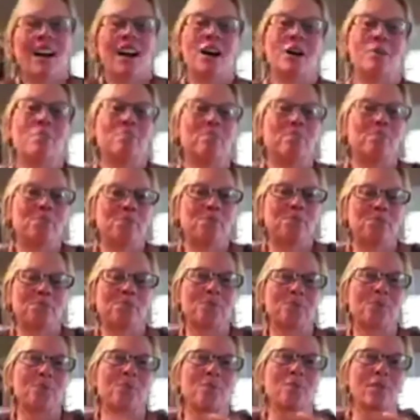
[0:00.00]
Um,
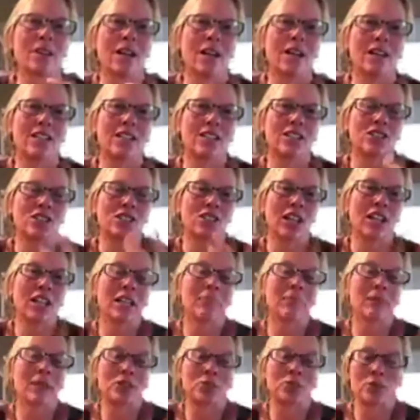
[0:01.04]

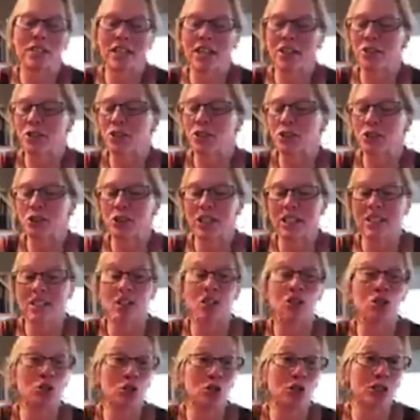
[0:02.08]
Shelley mentioned with the other
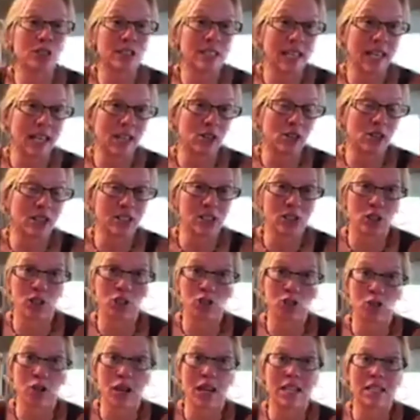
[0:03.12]
ingredients, Azure Standard is a
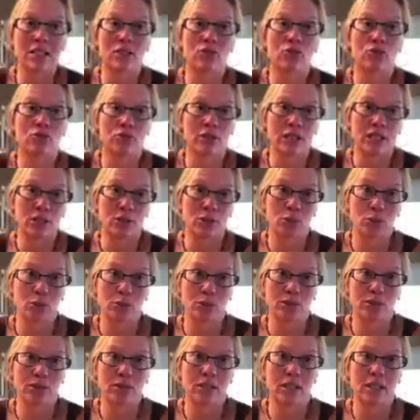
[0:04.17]
great
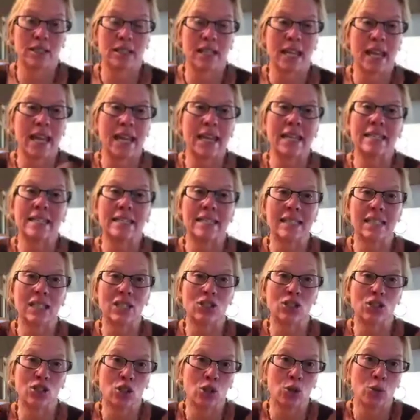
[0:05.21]
resource. It's A Z
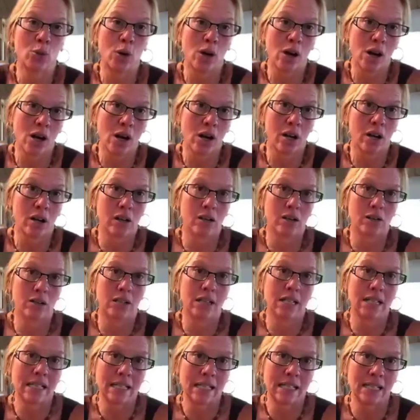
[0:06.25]
U R
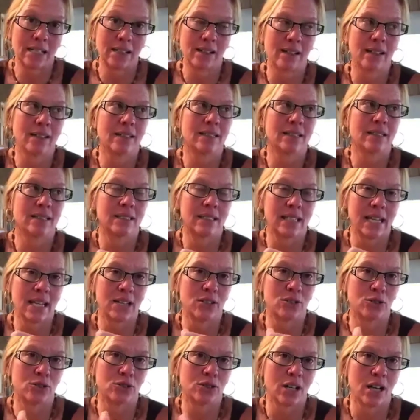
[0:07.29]
E
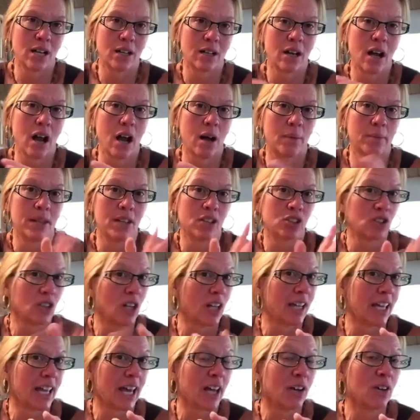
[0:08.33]
standard dot com. Now,
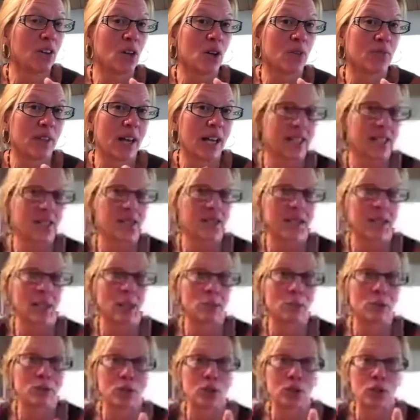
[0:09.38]
Shelley, I don't know if that's
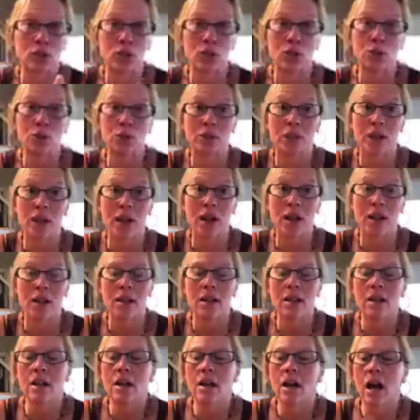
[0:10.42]
available to you or not.
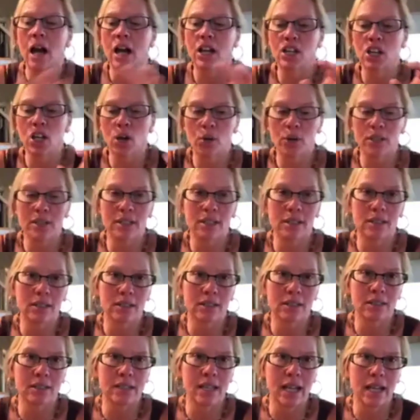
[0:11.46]
I know it's in
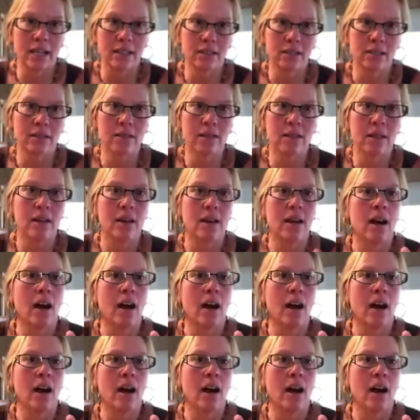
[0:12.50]
the States.